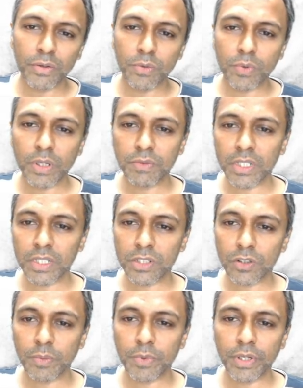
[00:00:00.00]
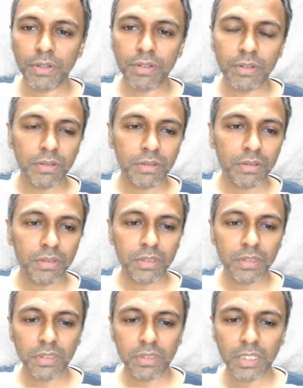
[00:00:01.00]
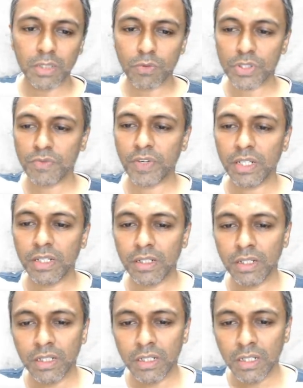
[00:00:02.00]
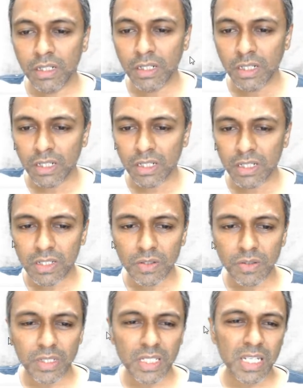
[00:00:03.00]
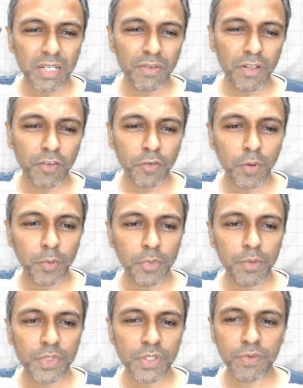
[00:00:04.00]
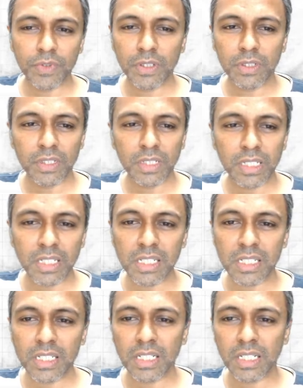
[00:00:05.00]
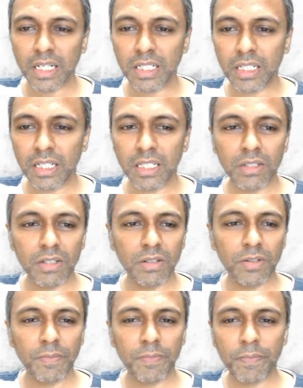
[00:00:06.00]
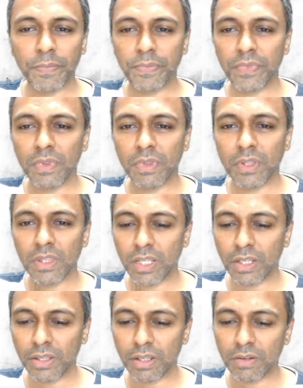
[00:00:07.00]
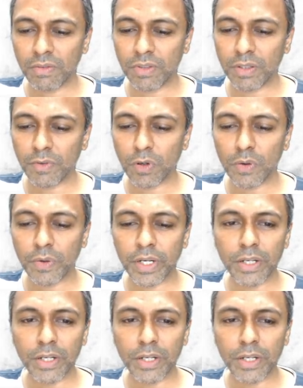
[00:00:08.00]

Or you could have just stopped here. That was fine. These level of problems were easy. I think they were